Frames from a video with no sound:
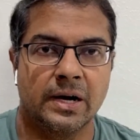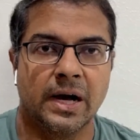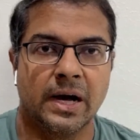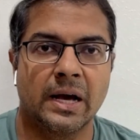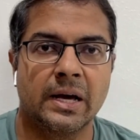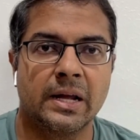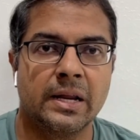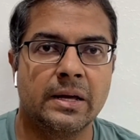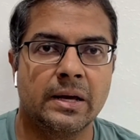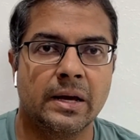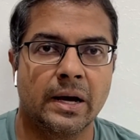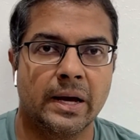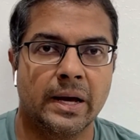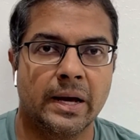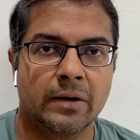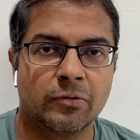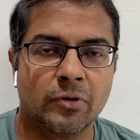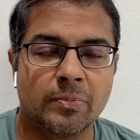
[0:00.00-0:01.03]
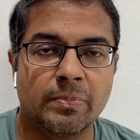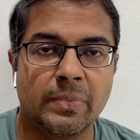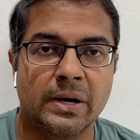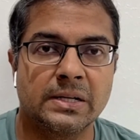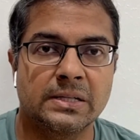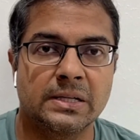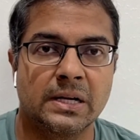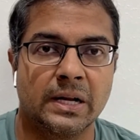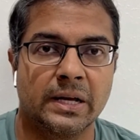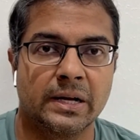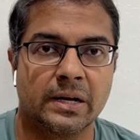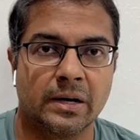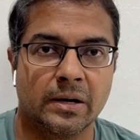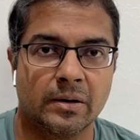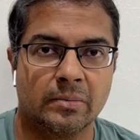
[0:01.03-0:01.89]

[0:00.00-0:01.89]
agri equipments like